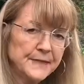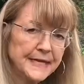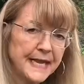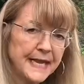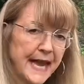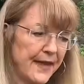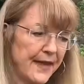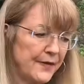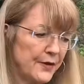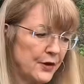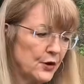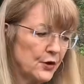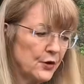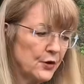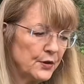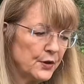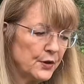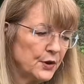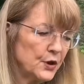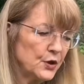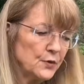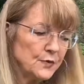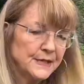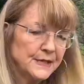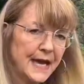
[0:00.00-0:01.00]
together,
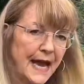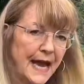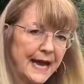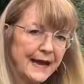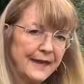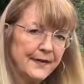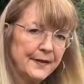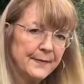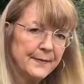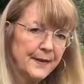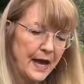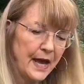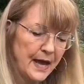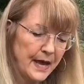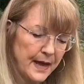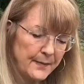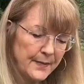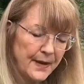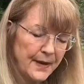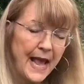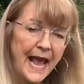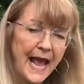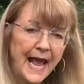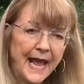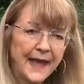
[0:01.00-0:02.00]
you tie them up,
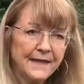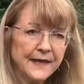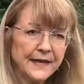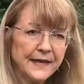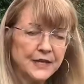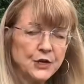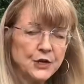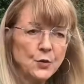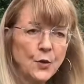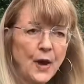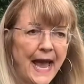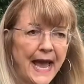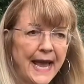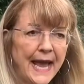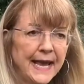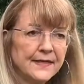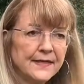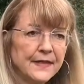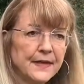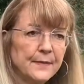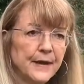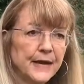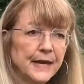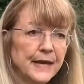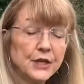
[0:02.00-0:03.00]
and then you hang
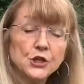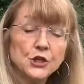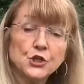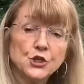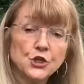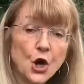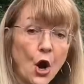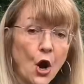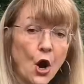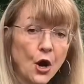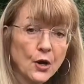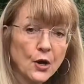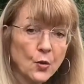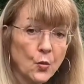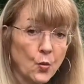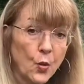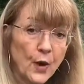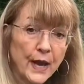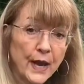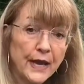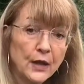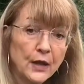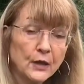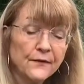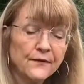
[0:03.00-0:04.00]
them in a dark,
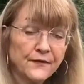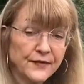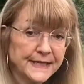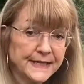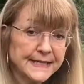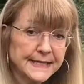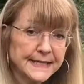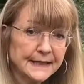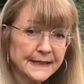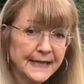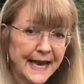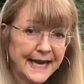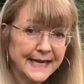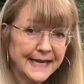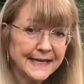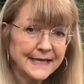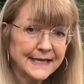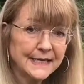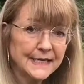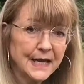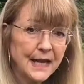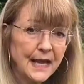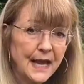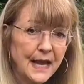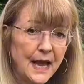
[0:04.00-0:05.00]

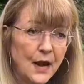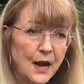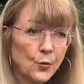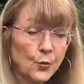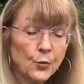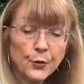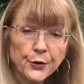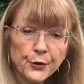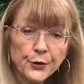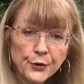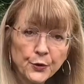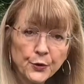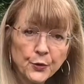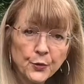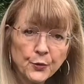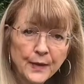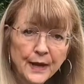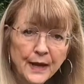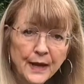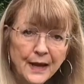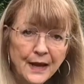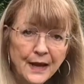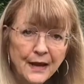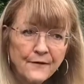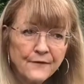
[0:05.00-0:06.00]
well-ventilated
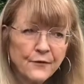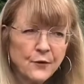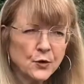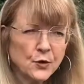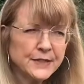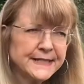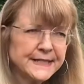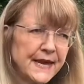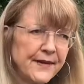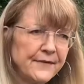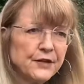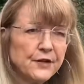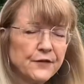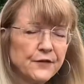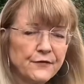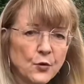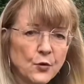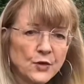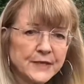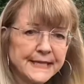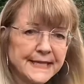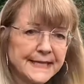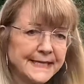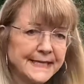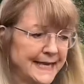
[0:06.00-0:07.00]
room for 7 to
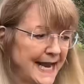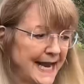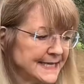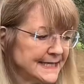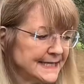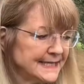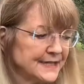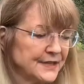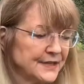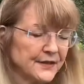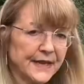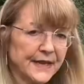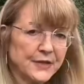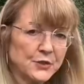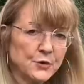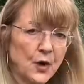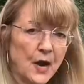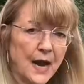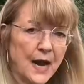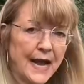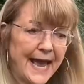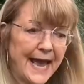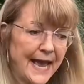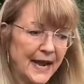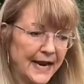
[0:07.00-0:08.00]
14 days until they
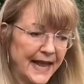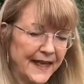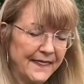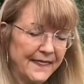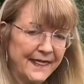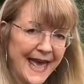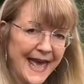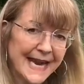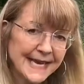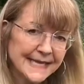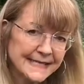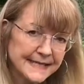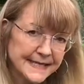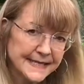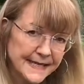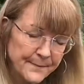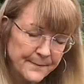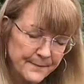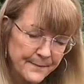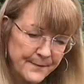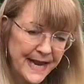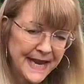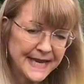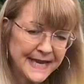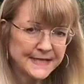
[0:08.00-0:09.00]
dry out. And that is the
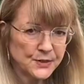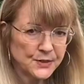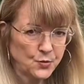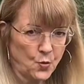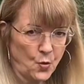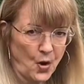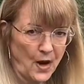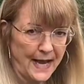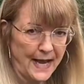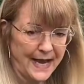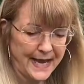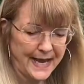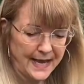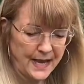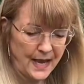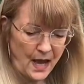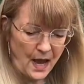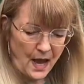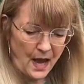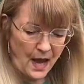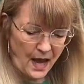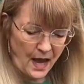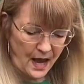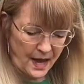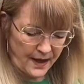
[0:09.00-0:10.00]
best way
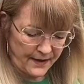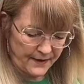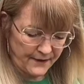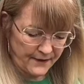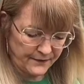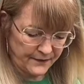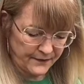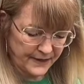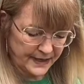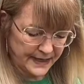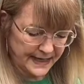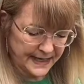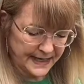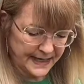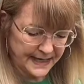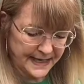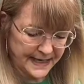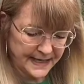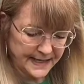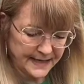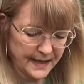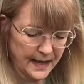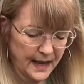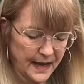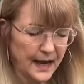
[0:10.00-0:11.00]
of
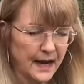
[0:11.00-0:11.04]
getting